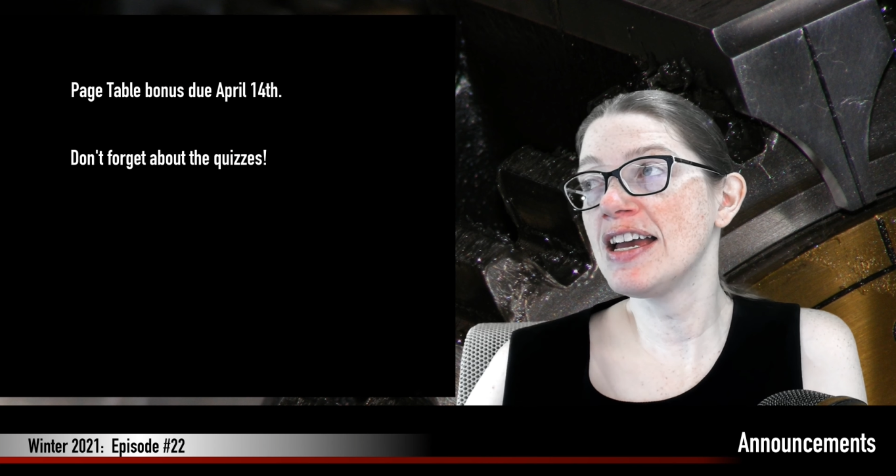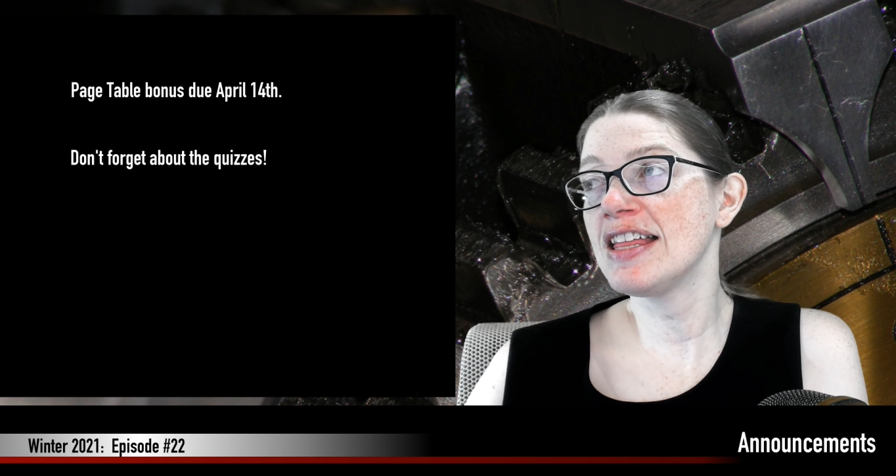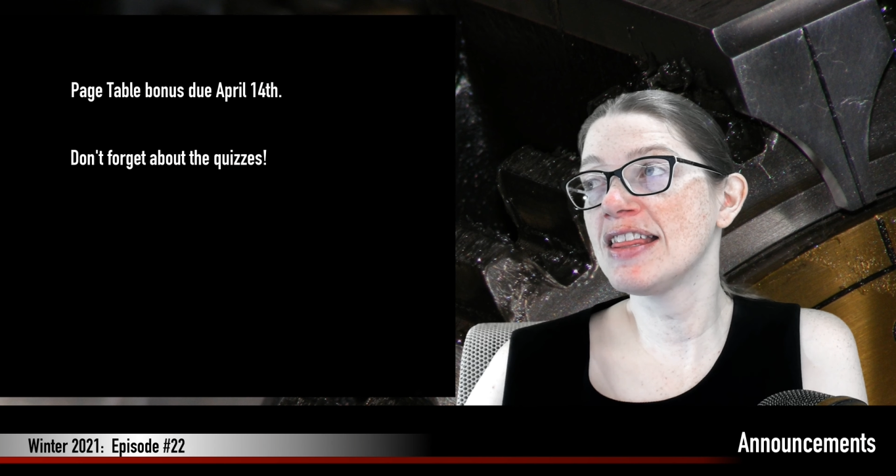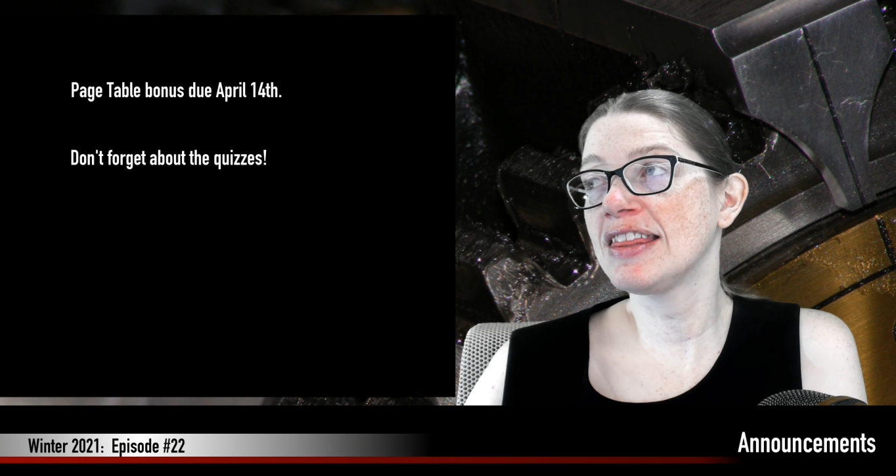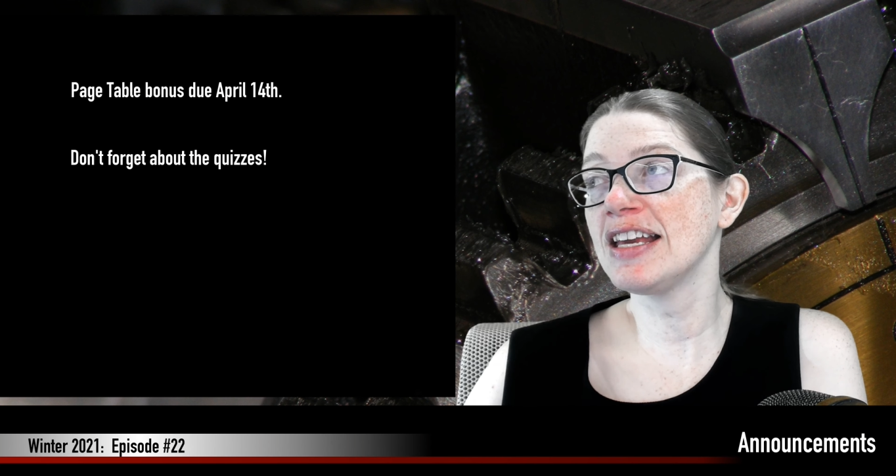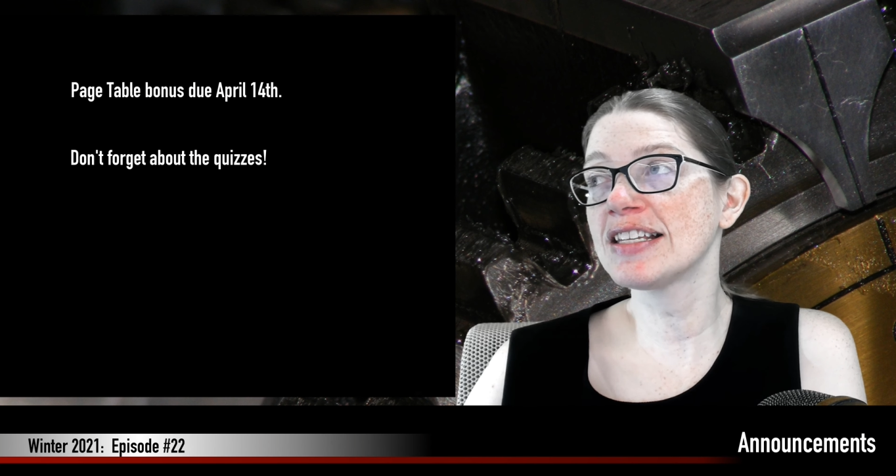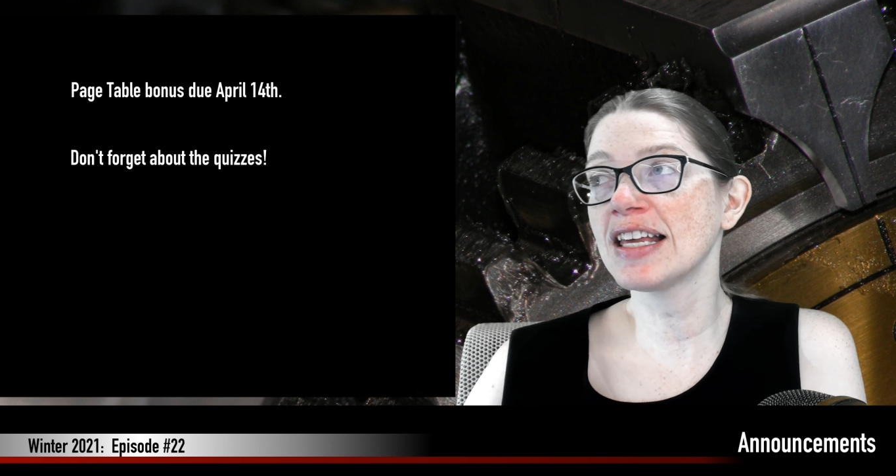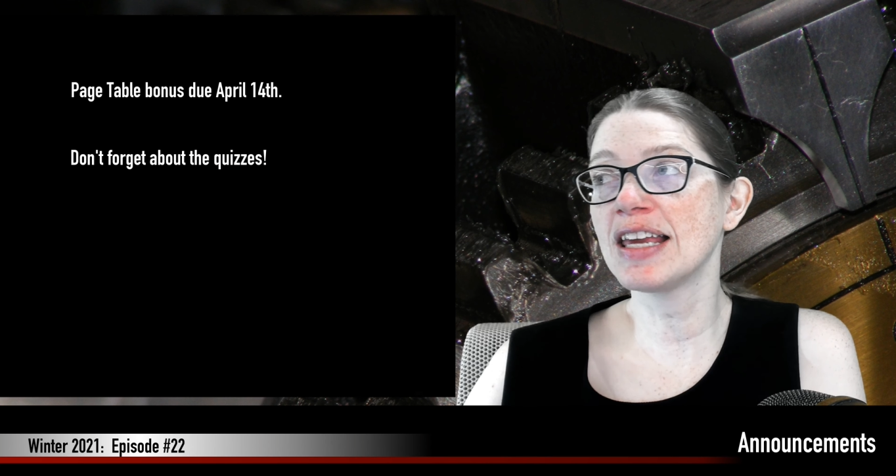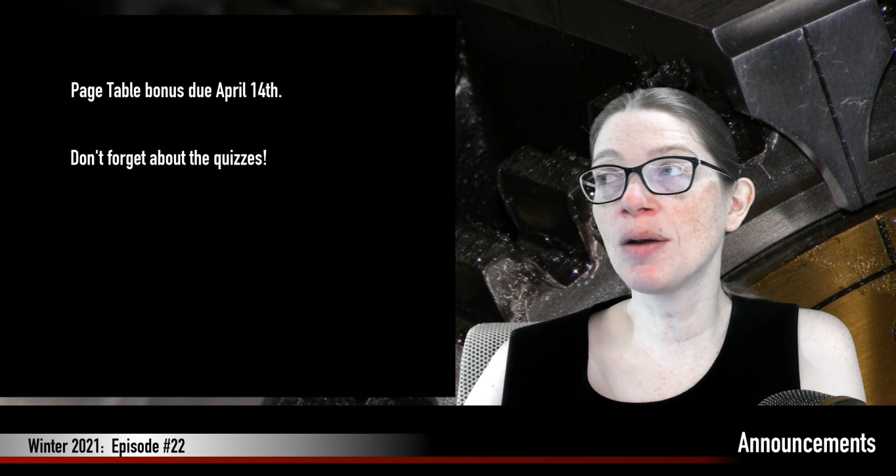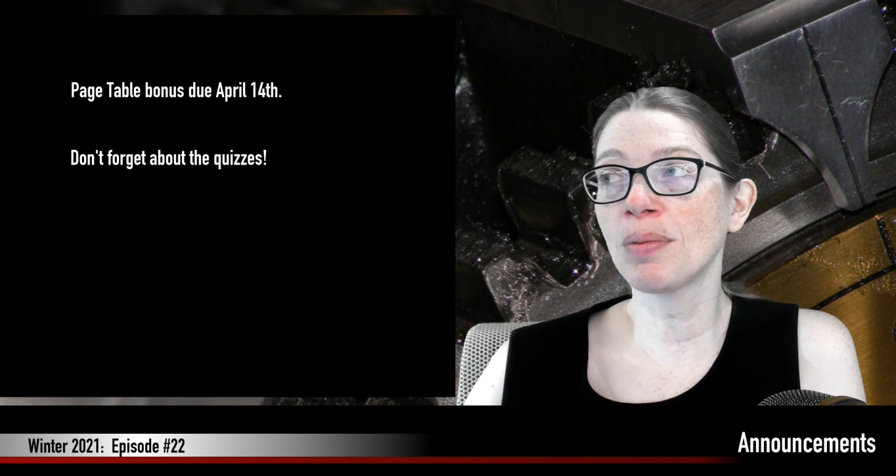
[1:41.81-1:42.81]
things
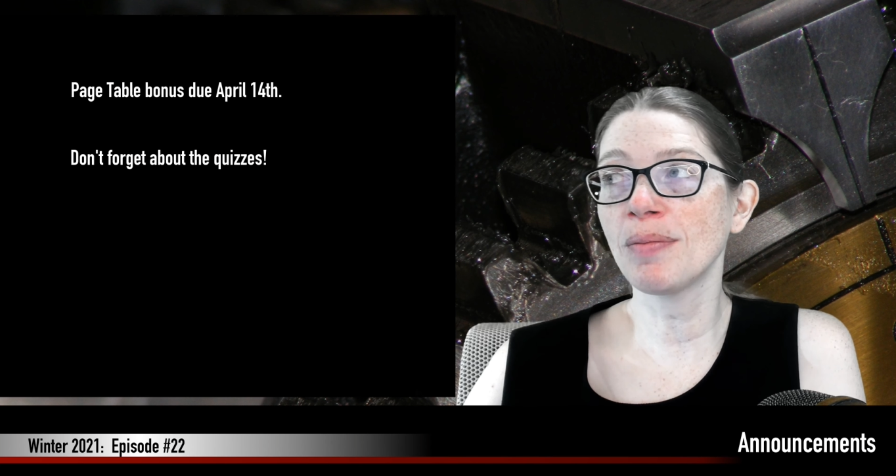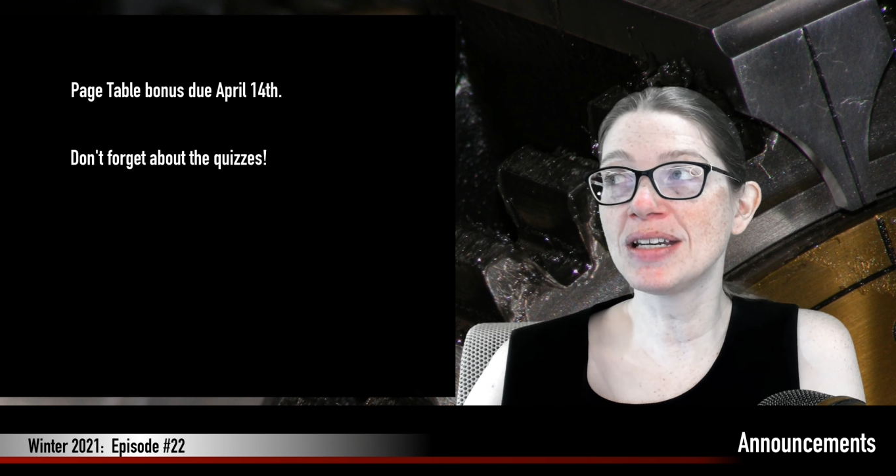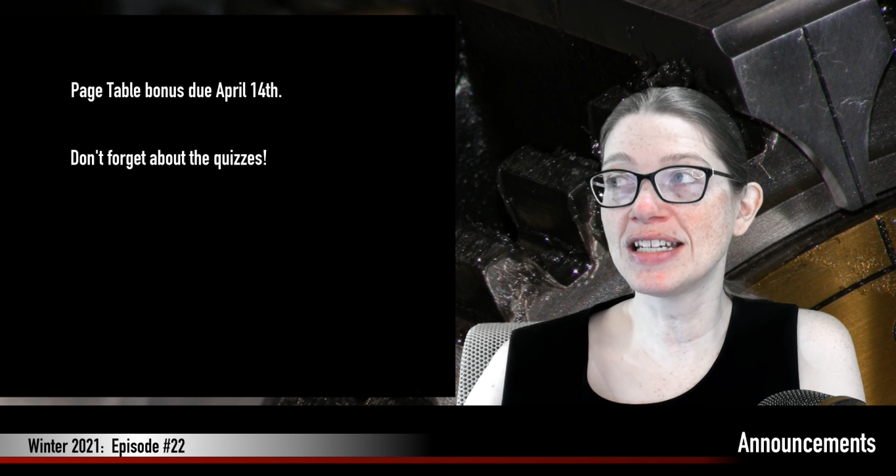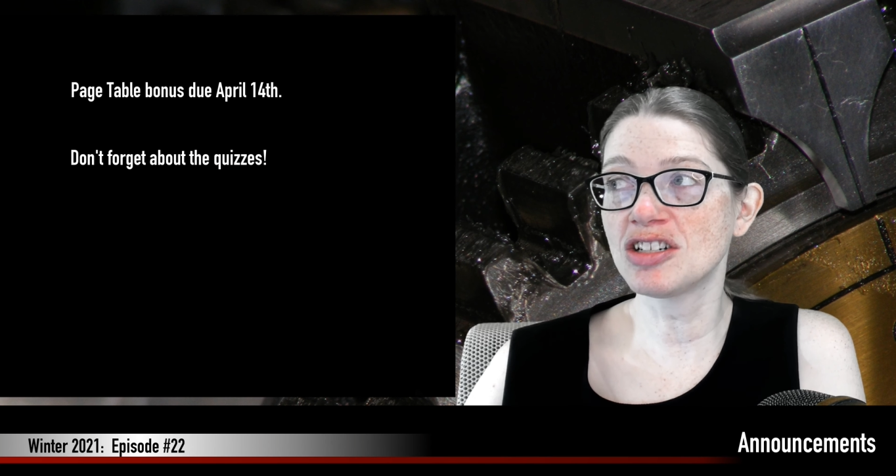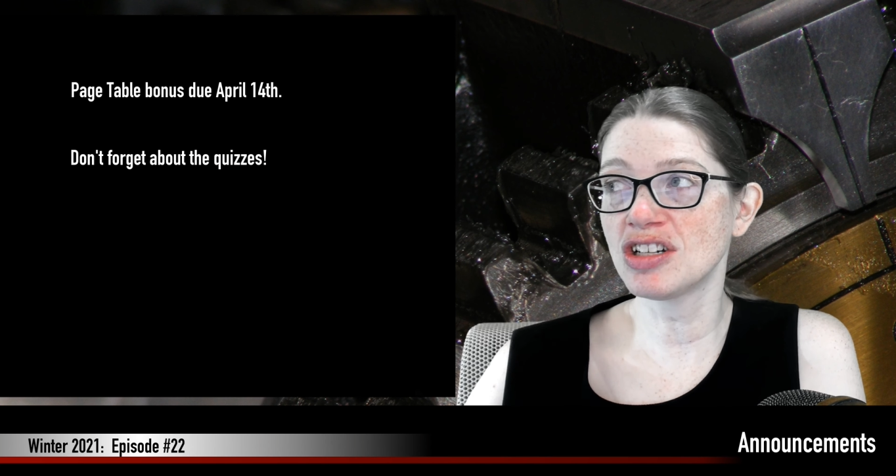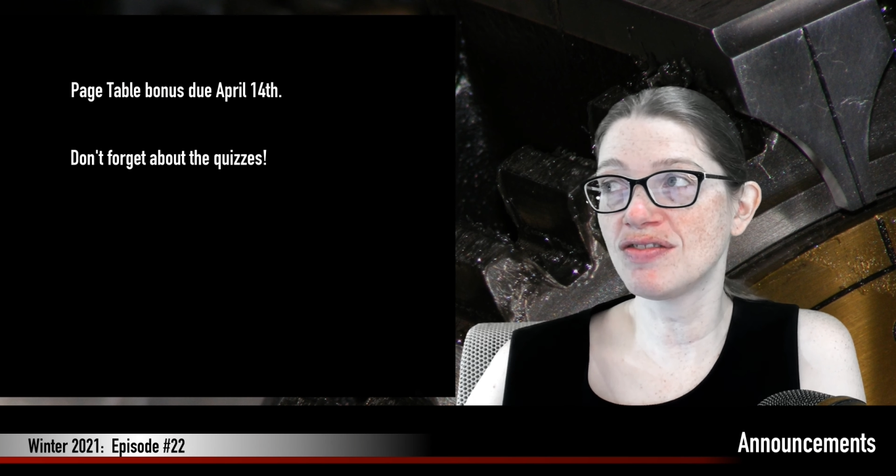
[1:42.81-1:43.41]
like implementation